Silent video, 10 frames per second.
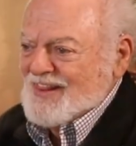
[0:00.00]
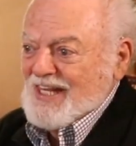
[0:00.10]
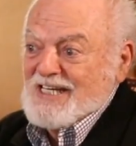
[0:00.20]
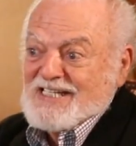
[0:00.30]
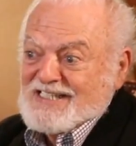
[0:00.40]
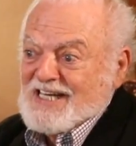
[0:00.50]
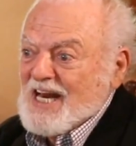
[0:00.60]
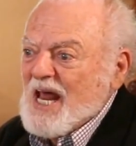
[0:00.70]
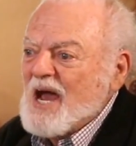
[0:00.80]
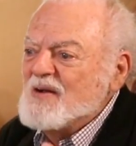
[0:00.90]
things
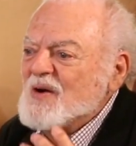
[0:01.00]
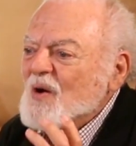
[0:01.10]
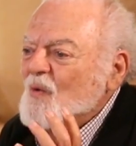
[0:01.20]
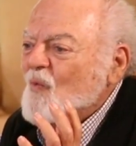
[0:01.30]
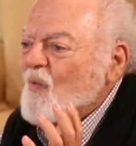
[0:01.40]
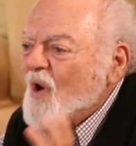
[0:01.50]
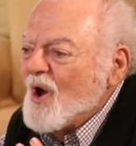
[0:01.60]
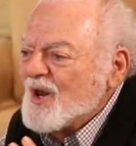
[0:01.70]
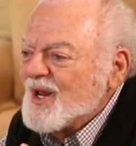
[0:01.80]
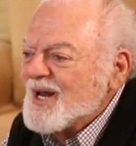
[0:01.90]
that I
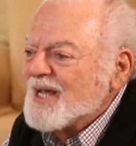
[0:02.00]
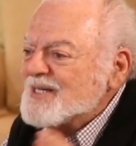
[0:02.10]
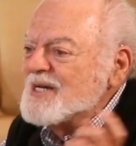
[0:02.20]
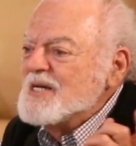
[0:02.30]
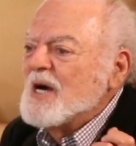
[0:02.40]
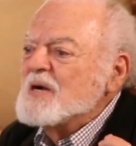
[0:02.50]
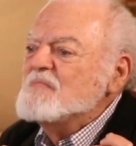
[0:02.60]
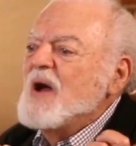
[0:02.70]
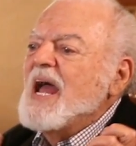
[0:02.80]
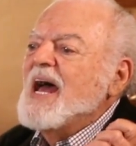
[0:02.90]
wanted as a
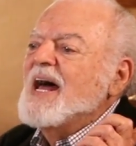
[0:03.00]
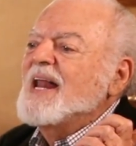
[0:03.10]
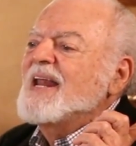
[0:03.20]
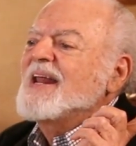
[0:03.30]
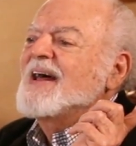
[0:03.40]
young man,